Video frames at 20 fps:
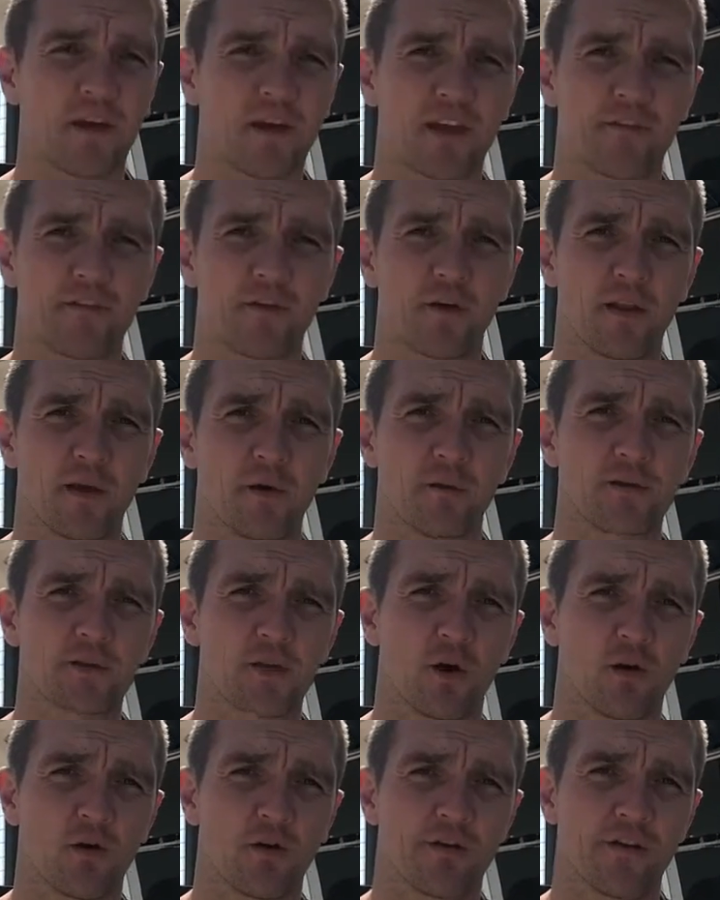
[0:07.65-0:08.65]
going to give you a little
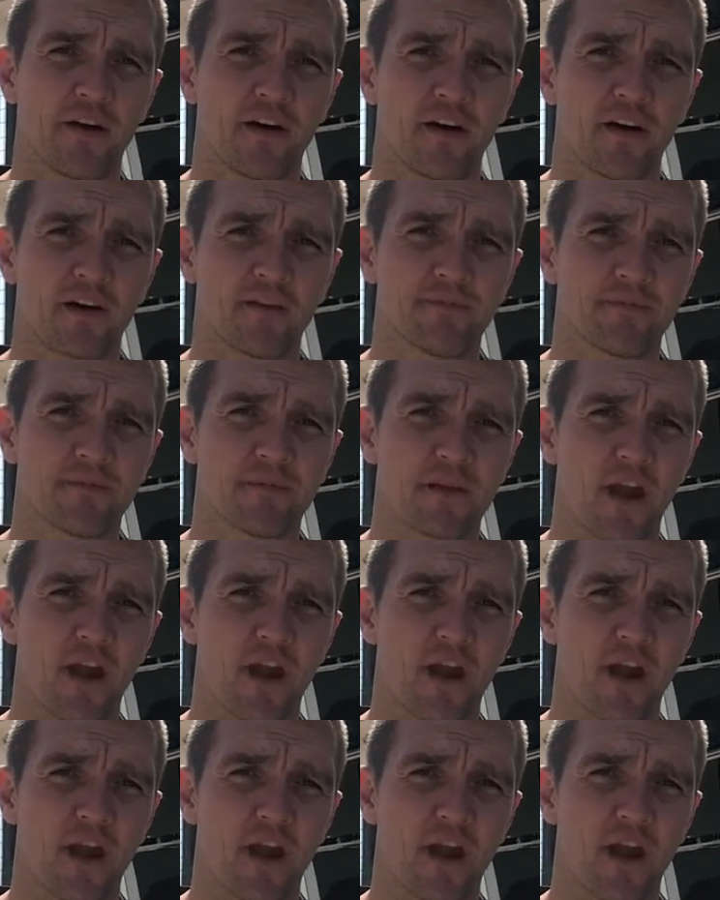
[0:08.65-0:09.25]
tour of our